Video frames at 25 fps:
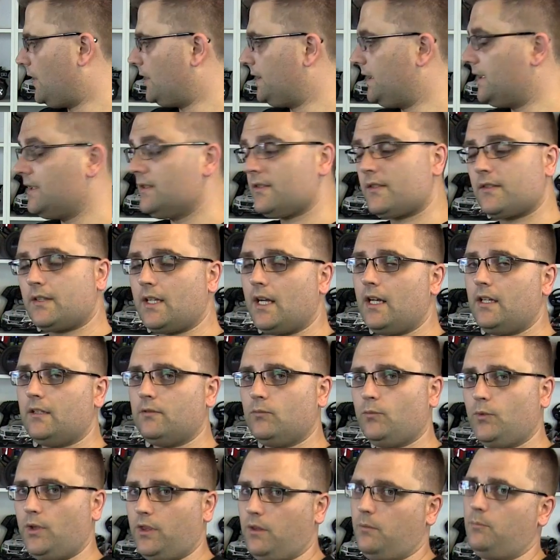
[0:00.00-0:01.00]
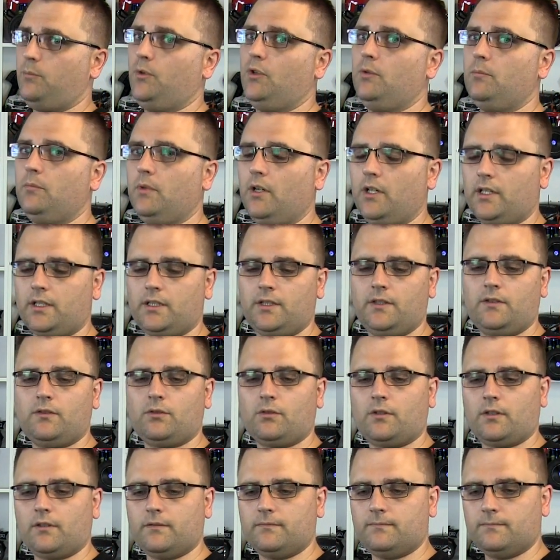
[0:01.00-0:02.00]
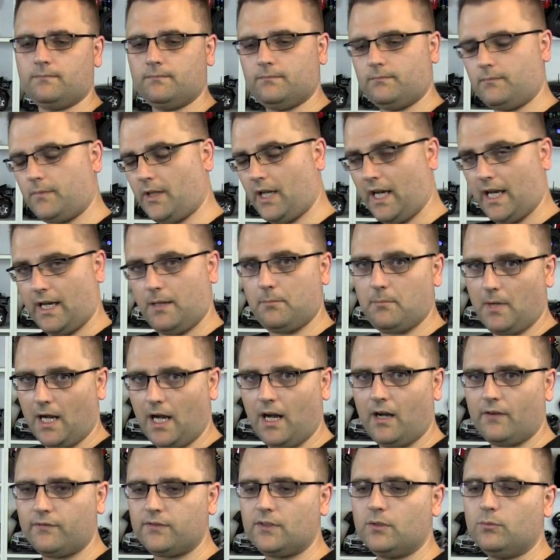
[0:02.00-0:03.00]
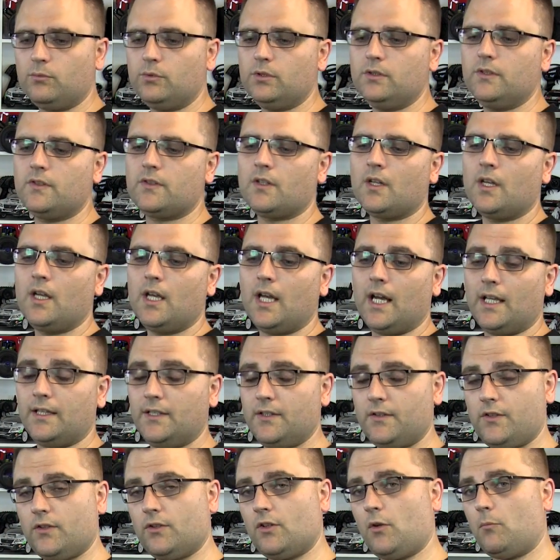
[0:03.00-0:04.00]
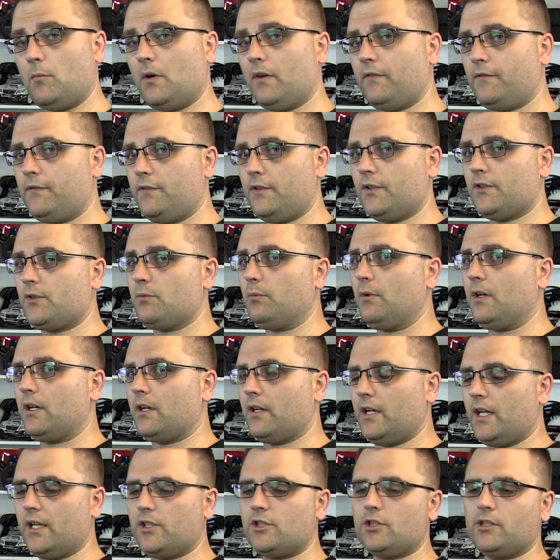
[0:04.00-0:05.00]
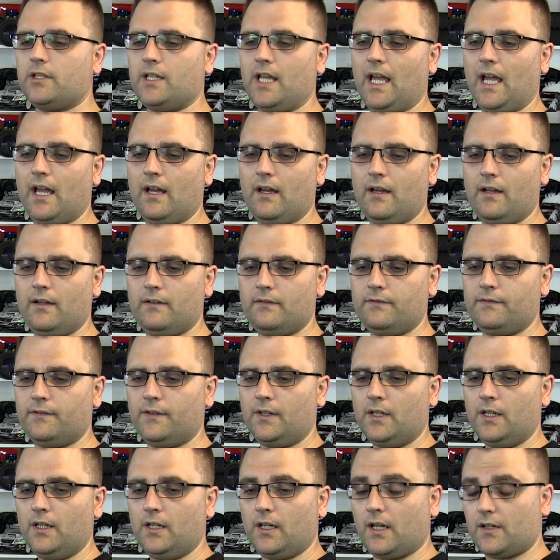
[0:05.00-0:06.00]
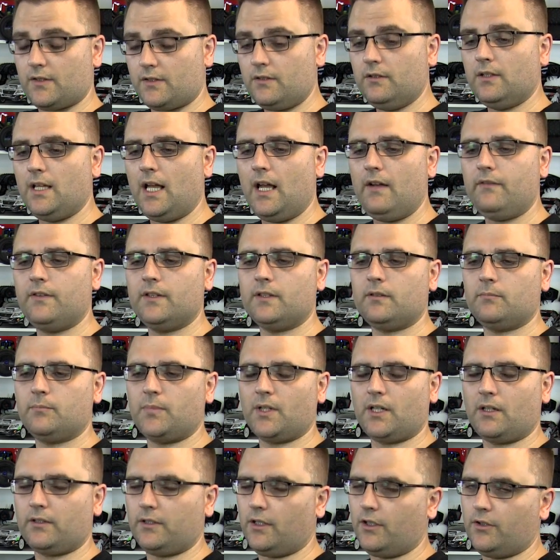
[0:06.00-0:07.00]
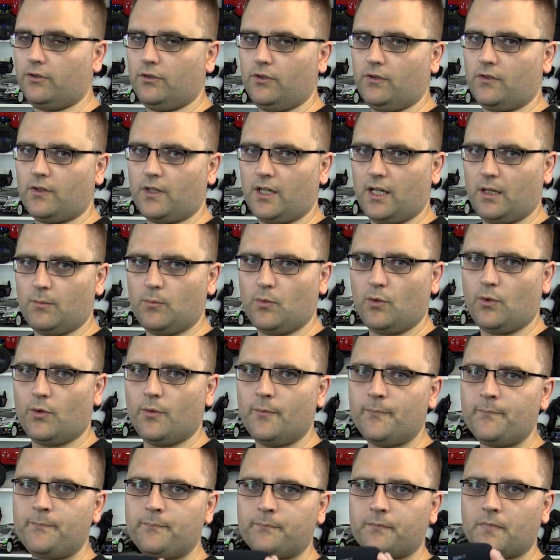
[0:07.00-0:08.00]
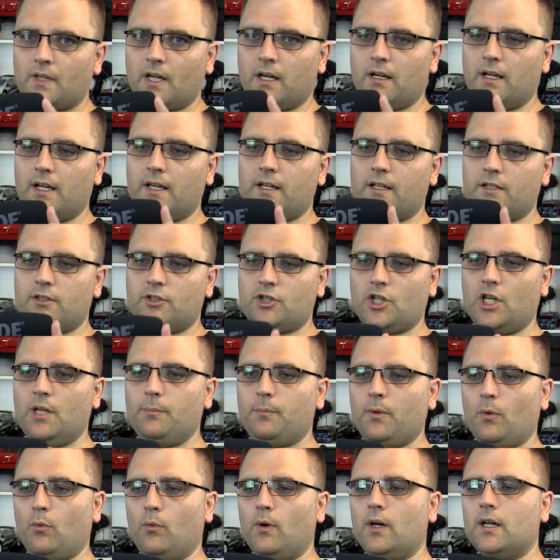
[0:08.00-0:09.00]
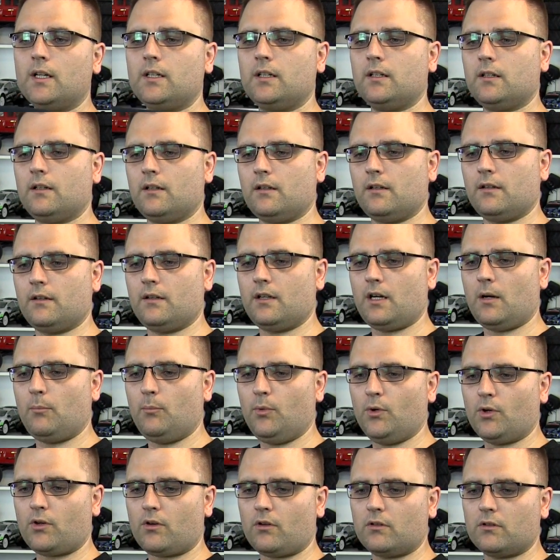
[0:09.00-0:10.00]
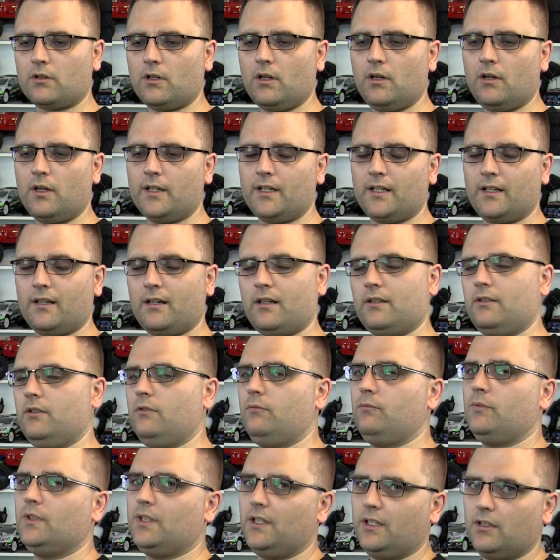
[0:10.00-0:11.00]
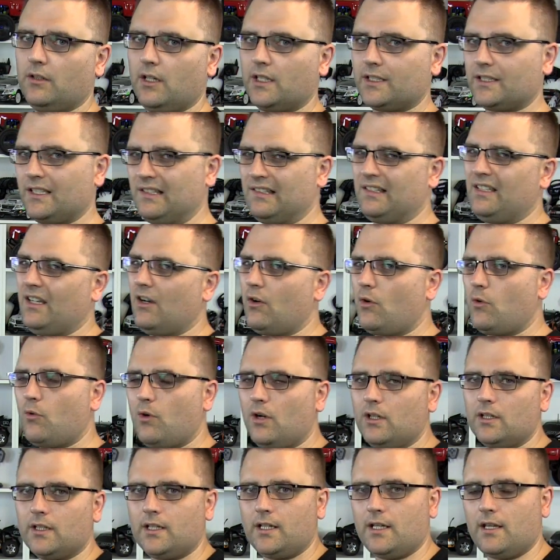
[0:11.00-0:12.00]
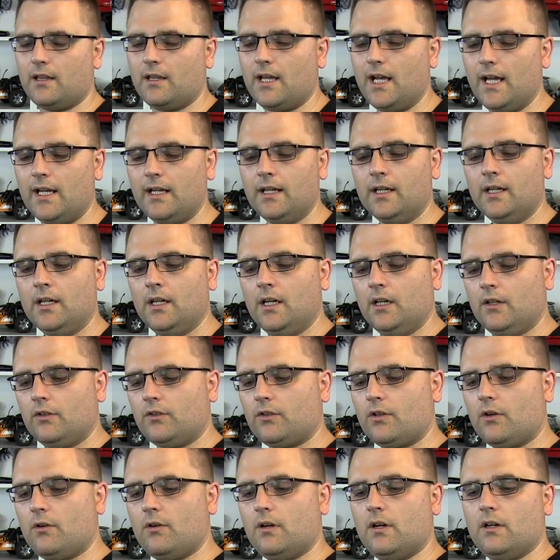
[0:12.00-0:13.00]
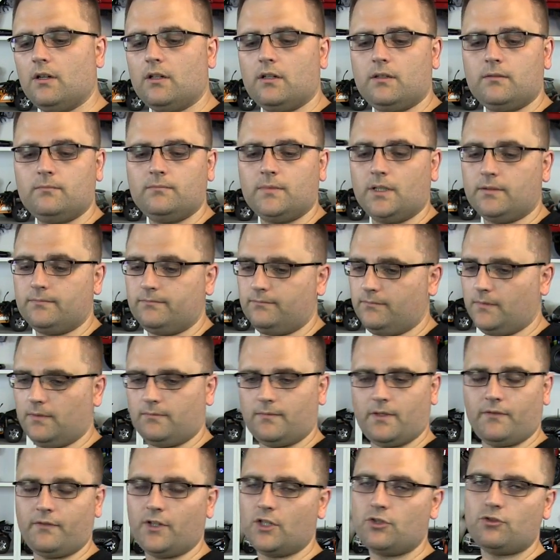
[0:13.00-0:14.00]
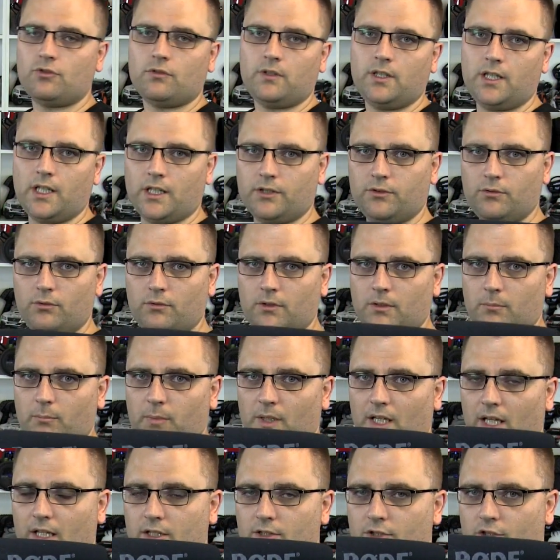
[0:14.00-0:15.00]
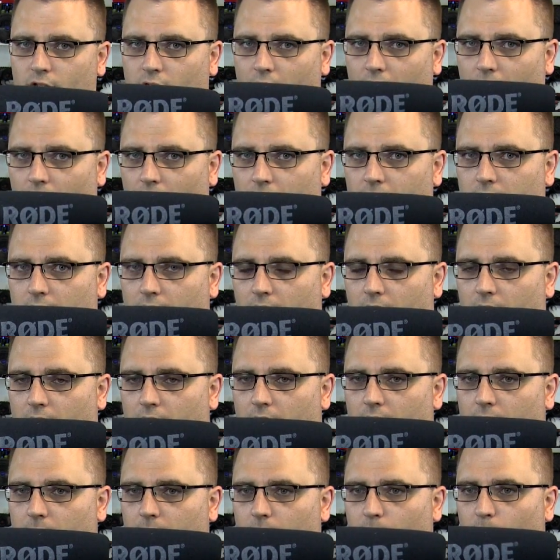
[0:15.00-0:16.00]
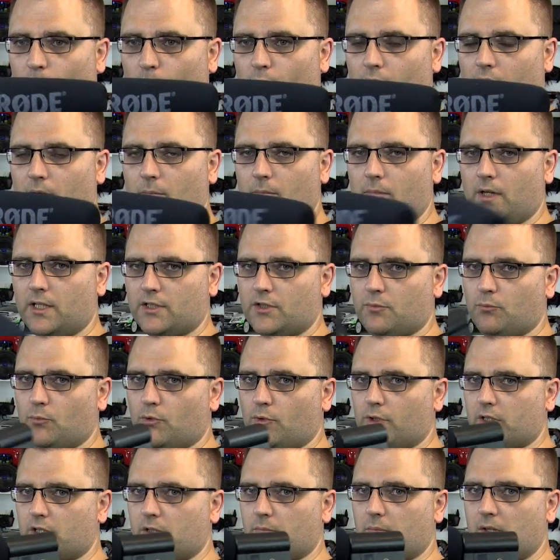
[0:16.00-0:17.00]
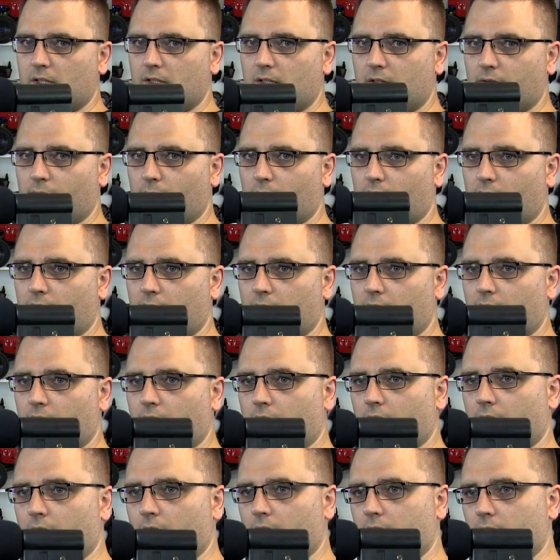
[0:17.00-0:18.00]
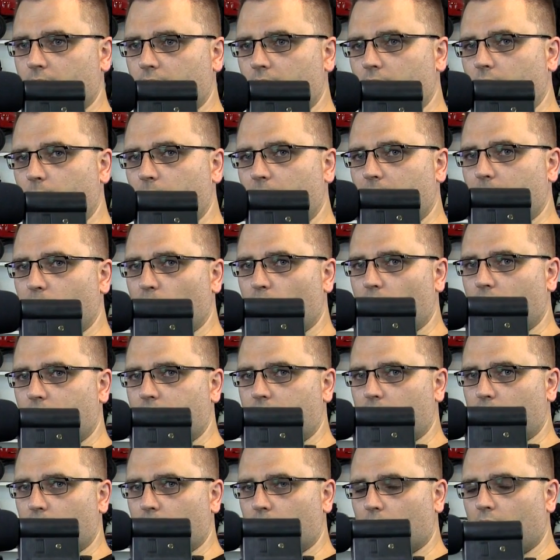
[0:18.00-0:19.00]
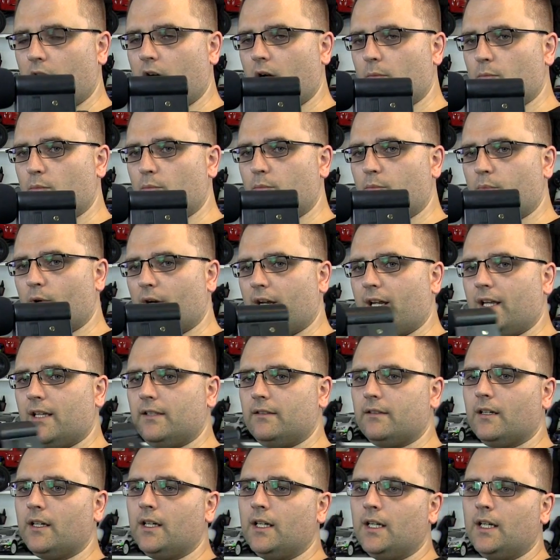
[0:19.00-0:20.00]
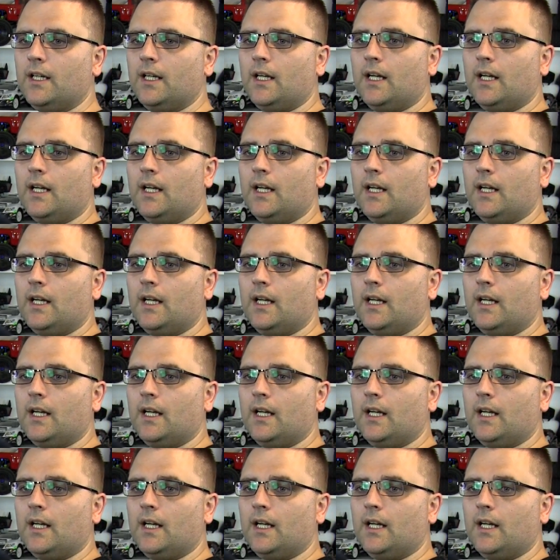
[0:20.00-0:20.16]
I didn't start with the boom mic, this sort of came afterwards and this is not my first one, I actually have, I still have it but I don't use it anymore. I had a cheaper one uh, that I bought online and I didn't really like the sound quality of that. So uh, uh eventually I took the plunge and uh, bought a much more expensive one and a, and a, little bit more of a reliable brand.